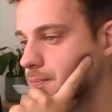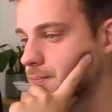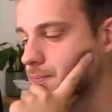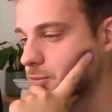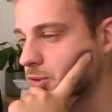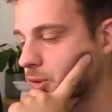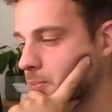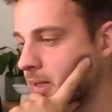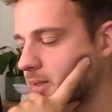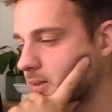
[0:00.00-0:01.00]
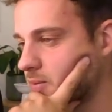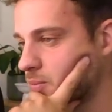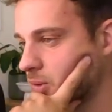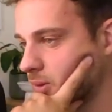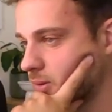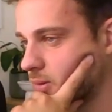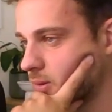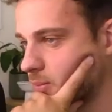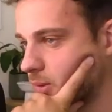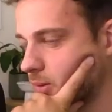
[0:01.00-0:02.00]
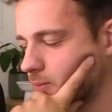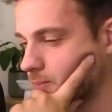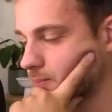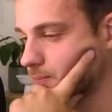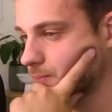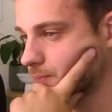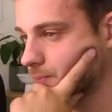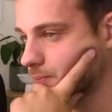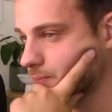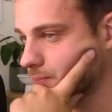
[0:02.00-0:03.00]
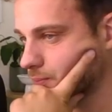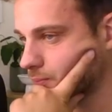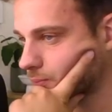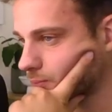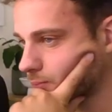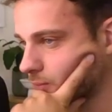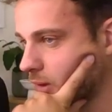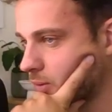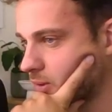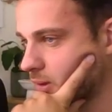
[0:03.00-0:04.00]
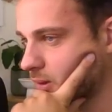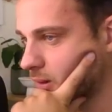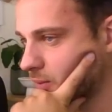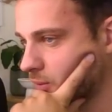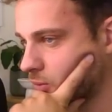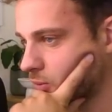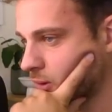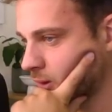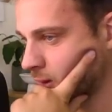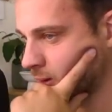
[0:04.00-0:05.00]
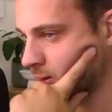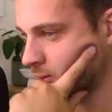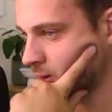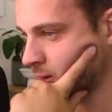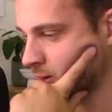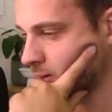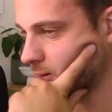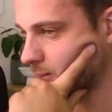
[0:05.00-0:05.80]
It's not massive, but it's something. Now he's thinking if he should take like this or like this.